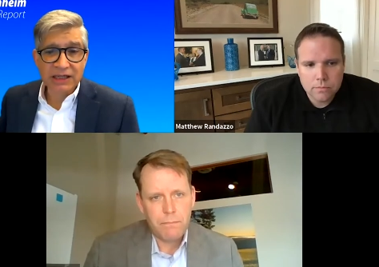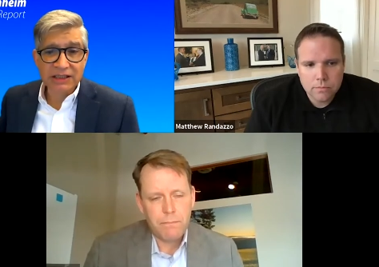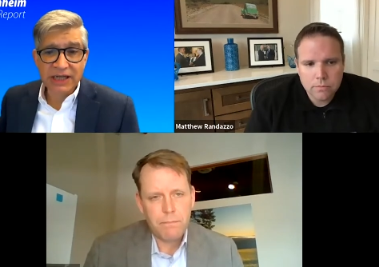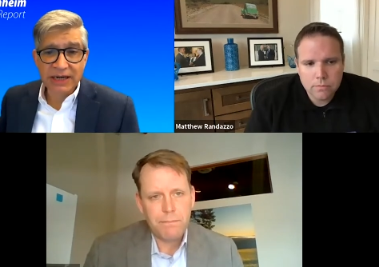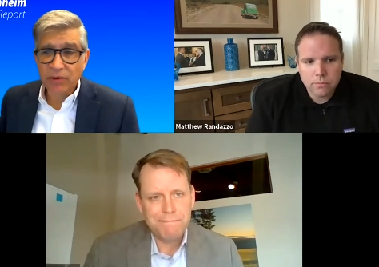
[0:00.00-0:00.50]

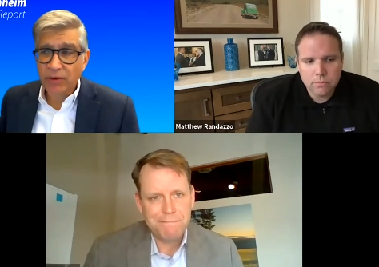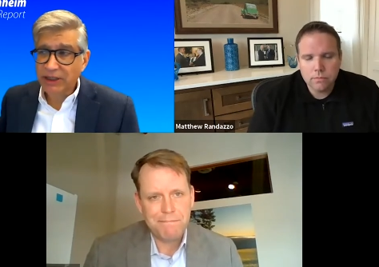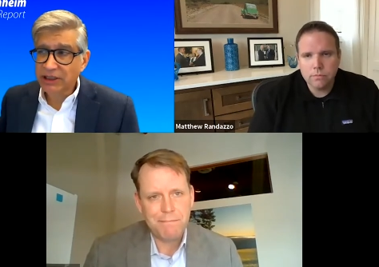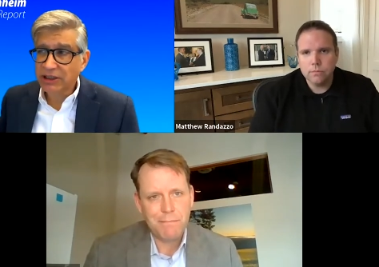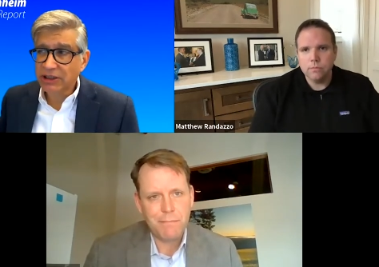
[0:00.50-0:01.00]
Speaker 1: same
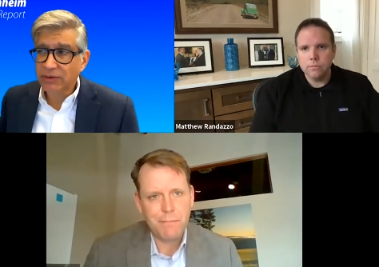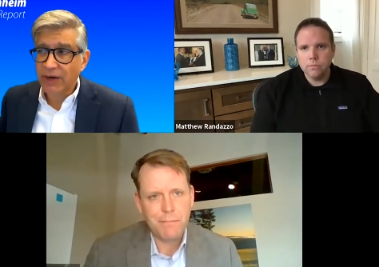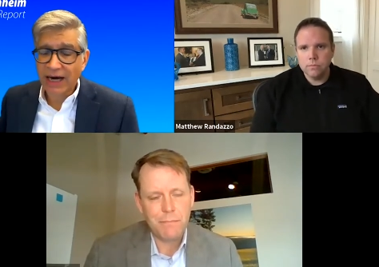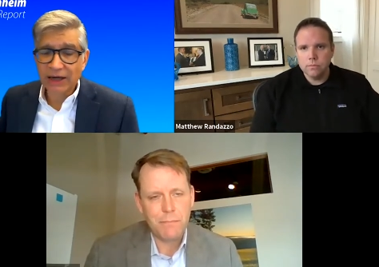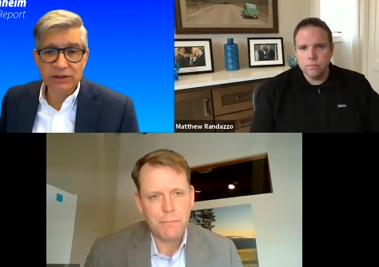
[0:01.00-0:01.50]
question to you.
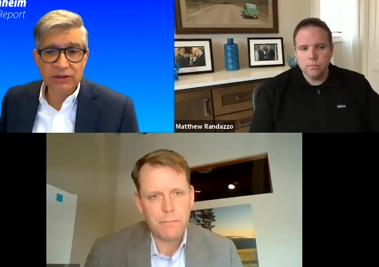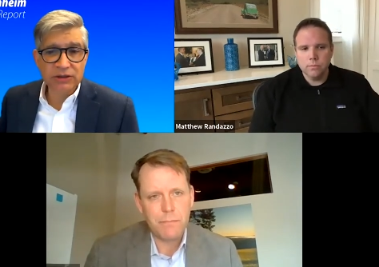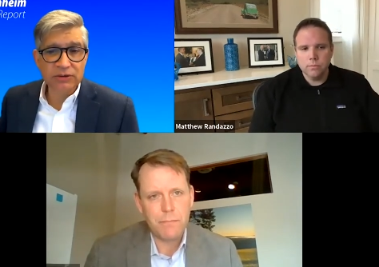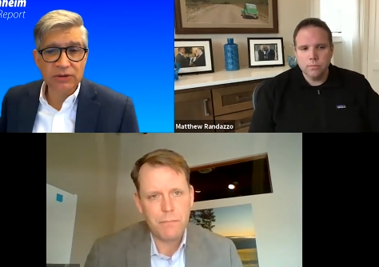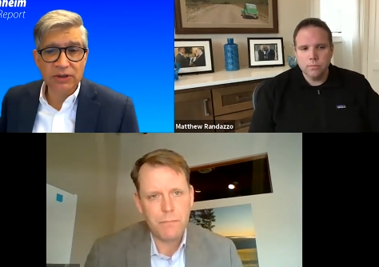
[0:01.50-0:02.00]
How do
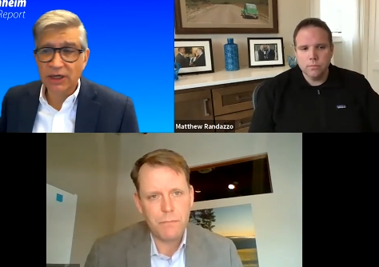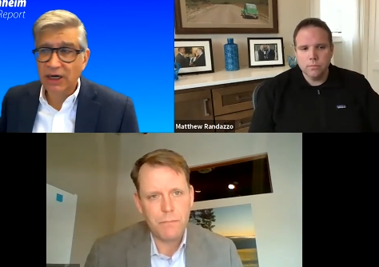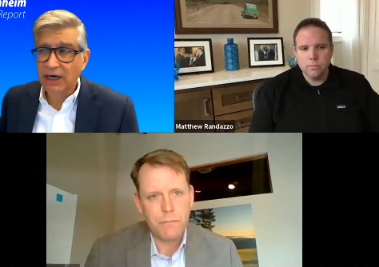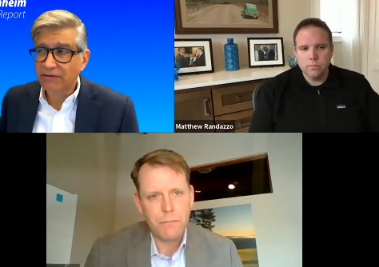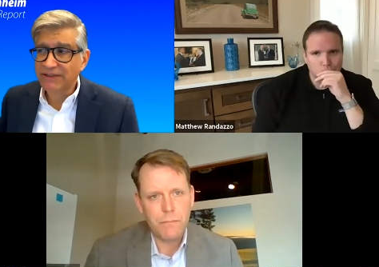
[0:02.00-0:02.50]
you
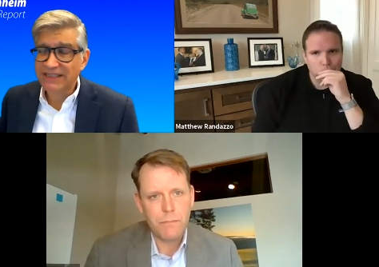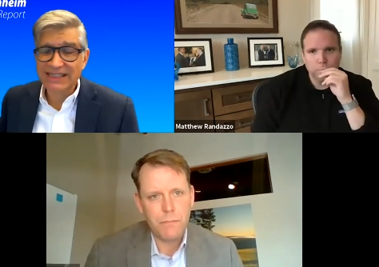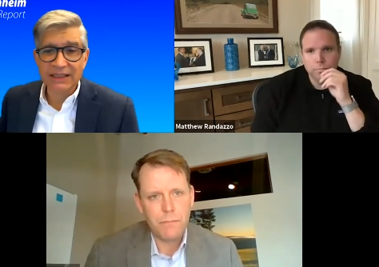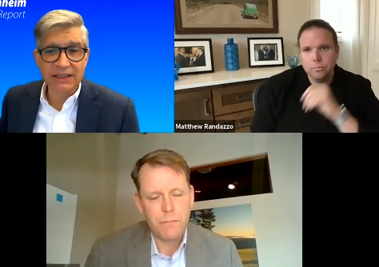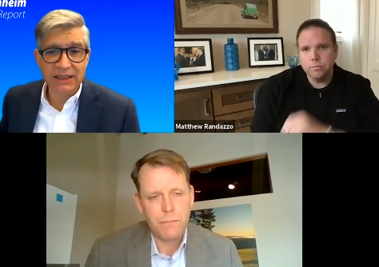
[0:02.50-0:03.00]

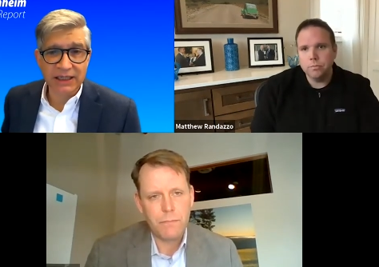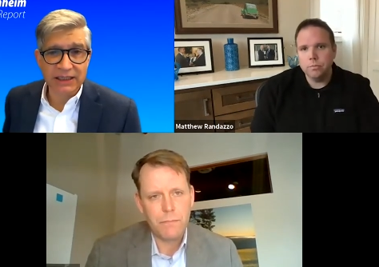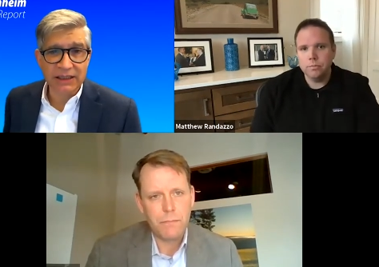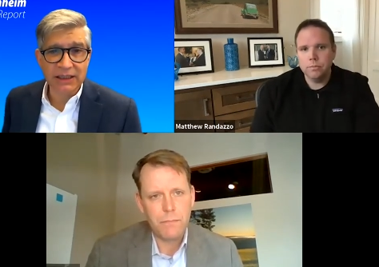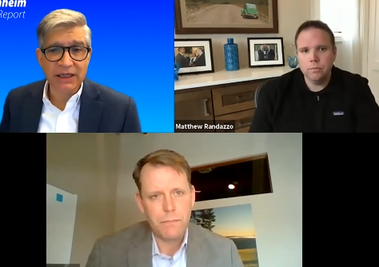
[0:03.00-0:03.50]

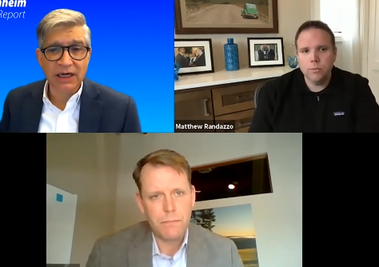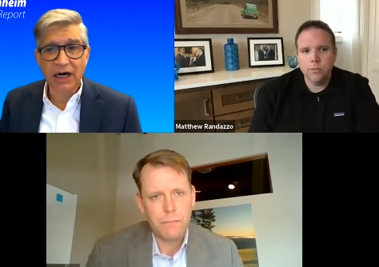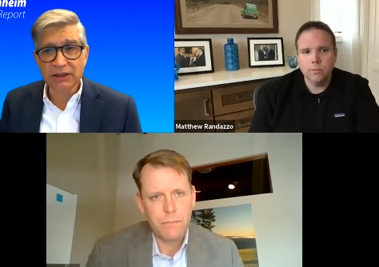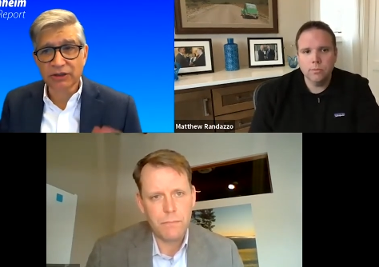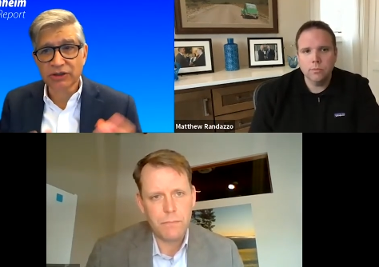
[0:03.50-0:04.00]
facilitate
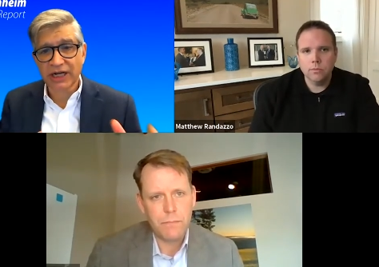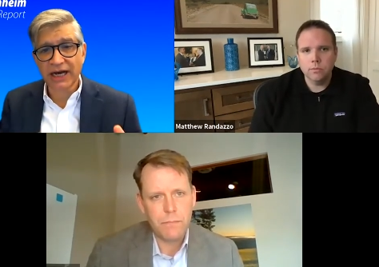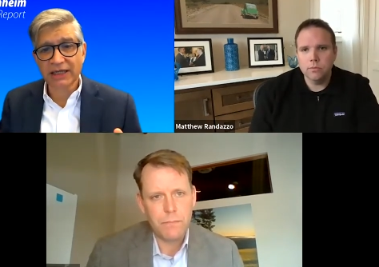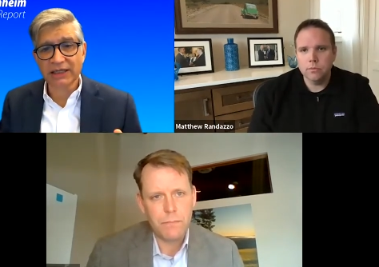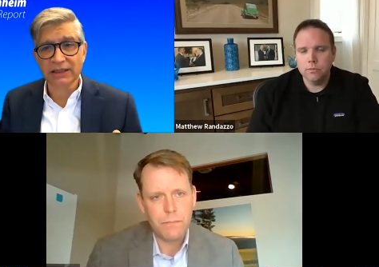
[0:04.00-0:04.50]

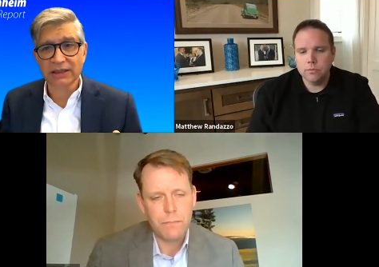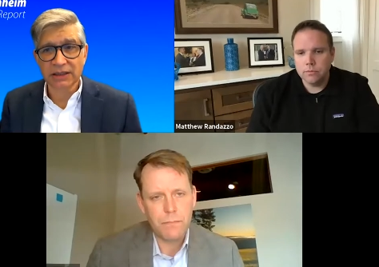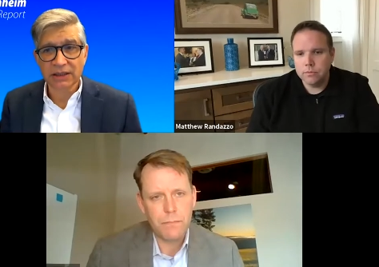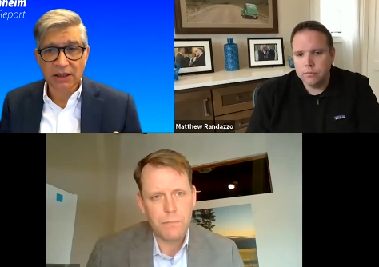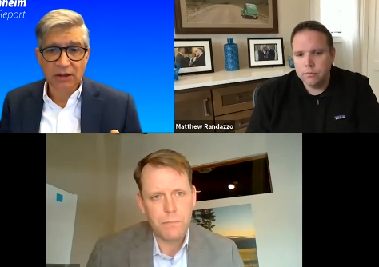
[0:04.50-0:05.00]
understanding
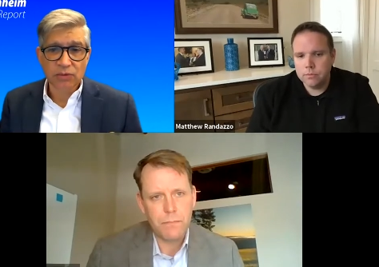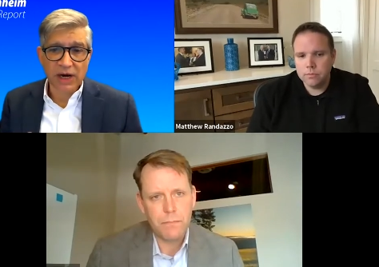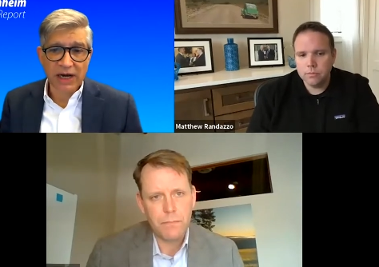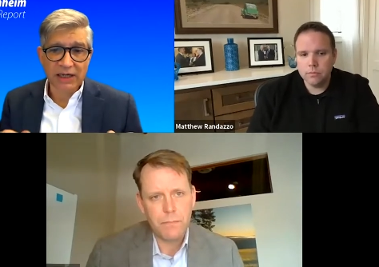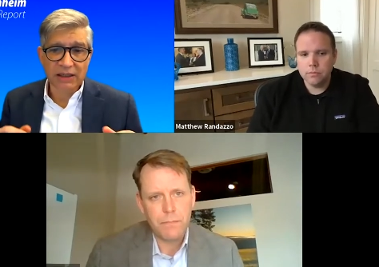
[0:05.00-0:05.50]

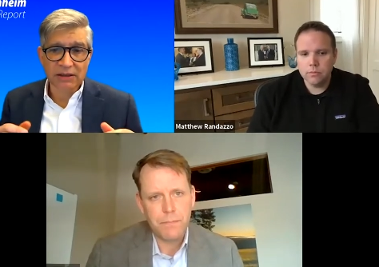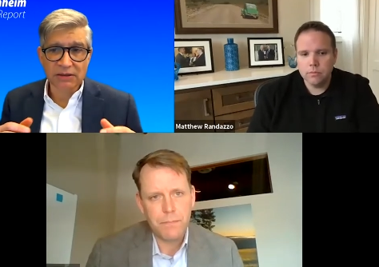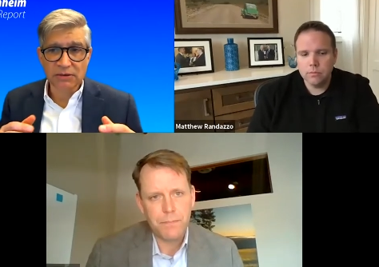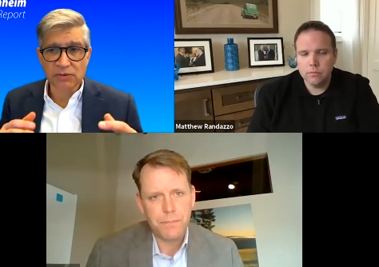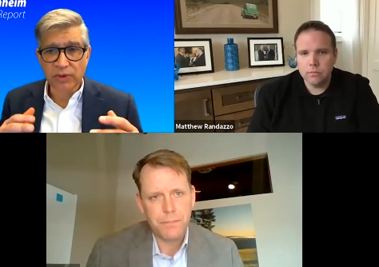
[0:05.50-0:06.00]
when
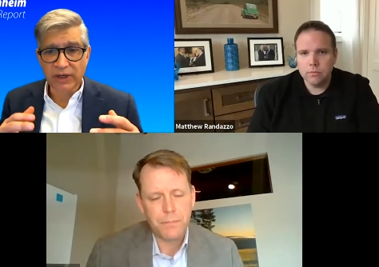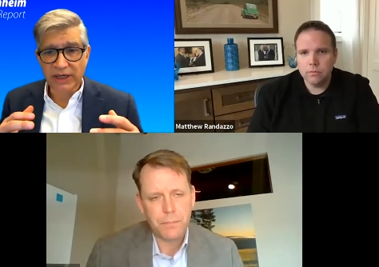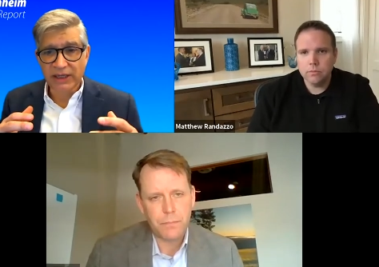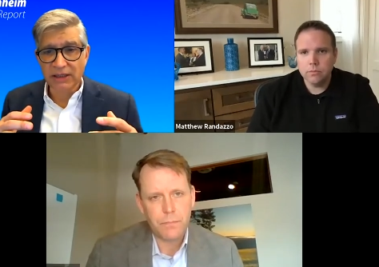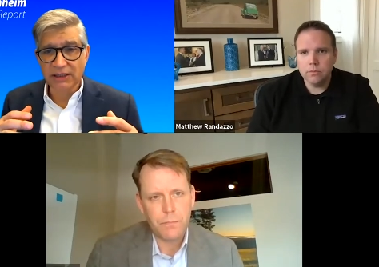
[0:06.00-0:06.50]

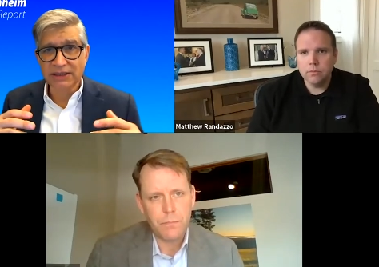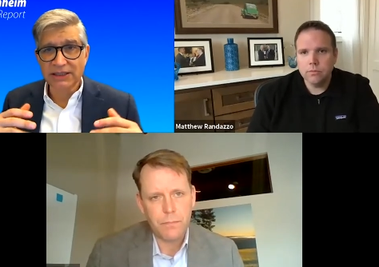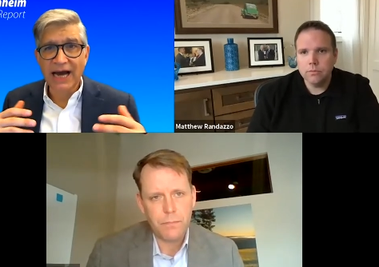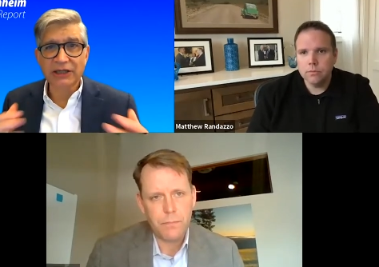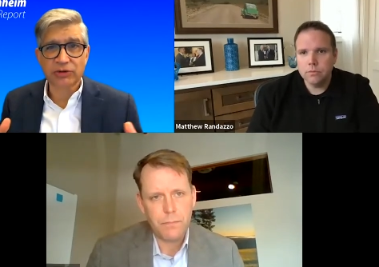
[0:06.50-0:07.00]
we
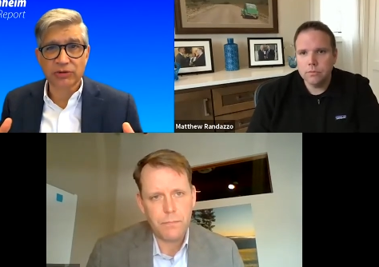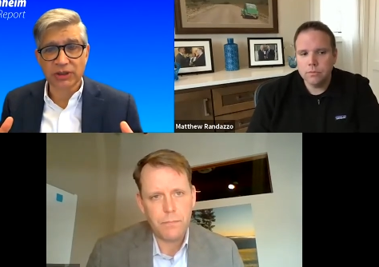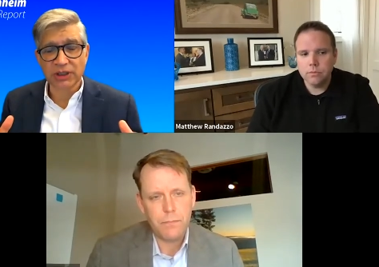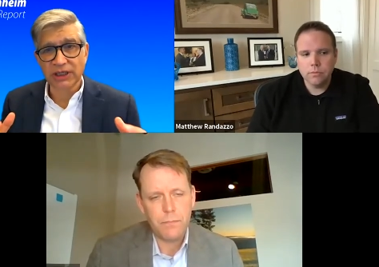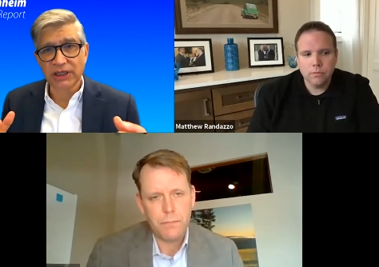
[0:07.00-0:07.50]

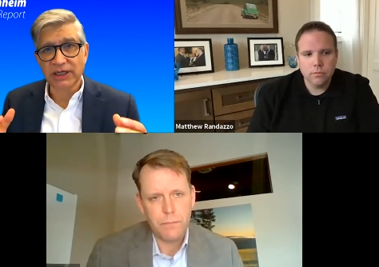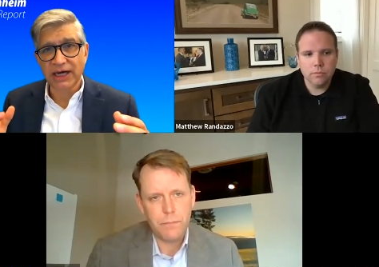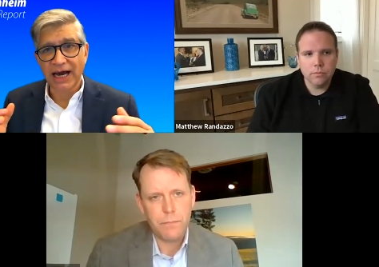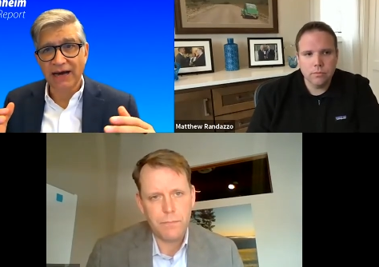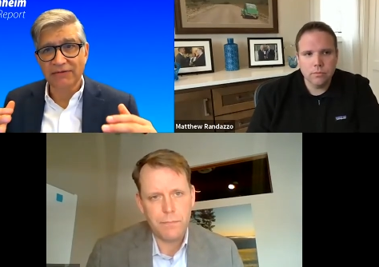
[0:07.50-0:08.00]
naturally
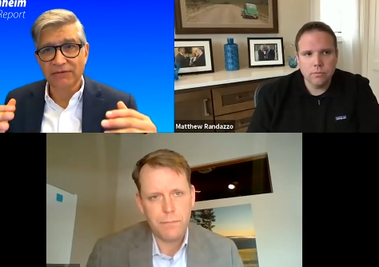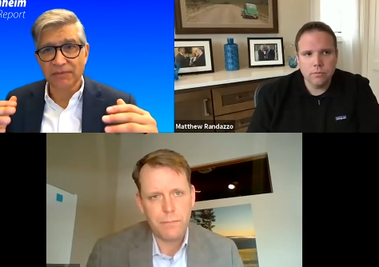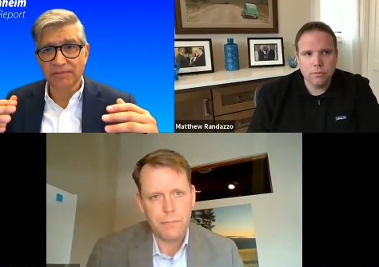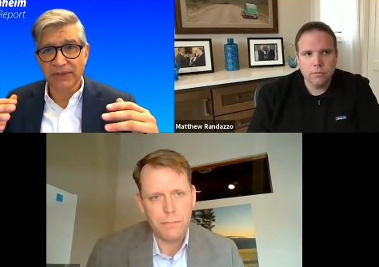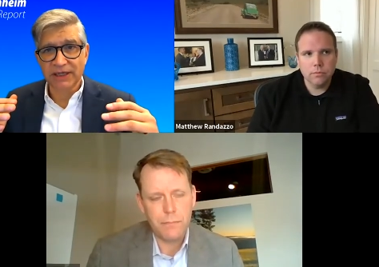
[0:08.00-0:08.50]
have
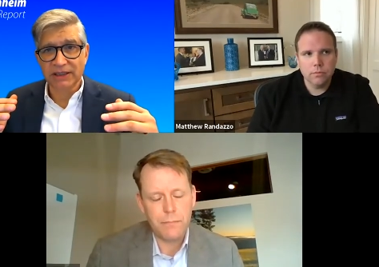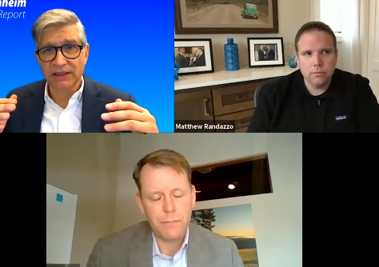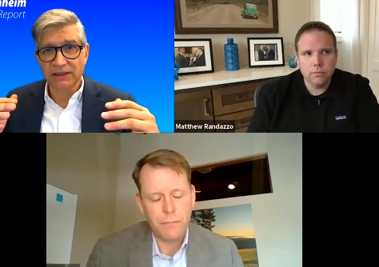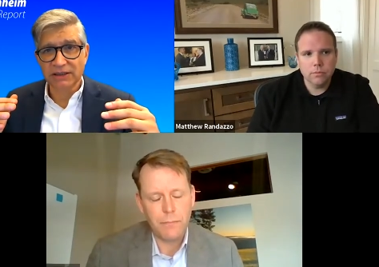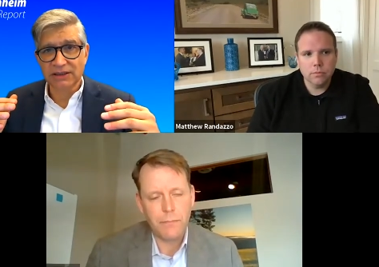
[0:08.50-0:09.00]

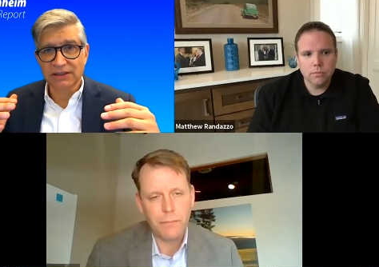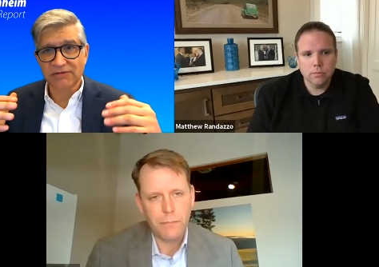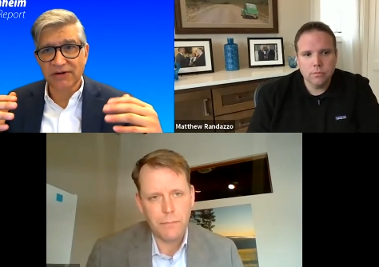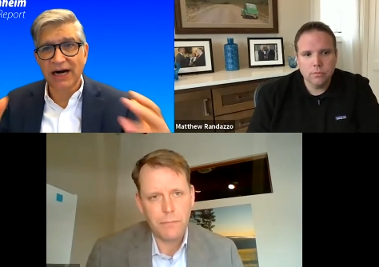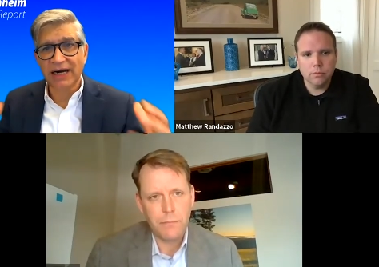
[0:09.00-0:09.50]
been
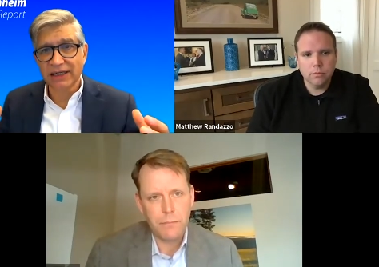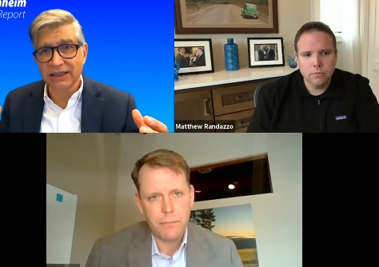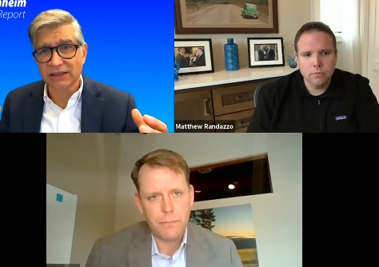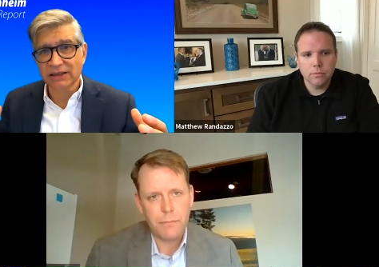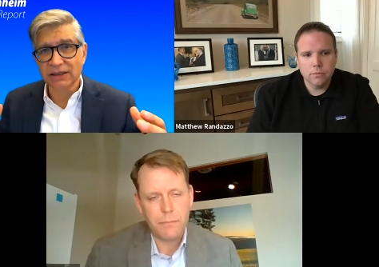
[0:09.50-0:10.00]
divided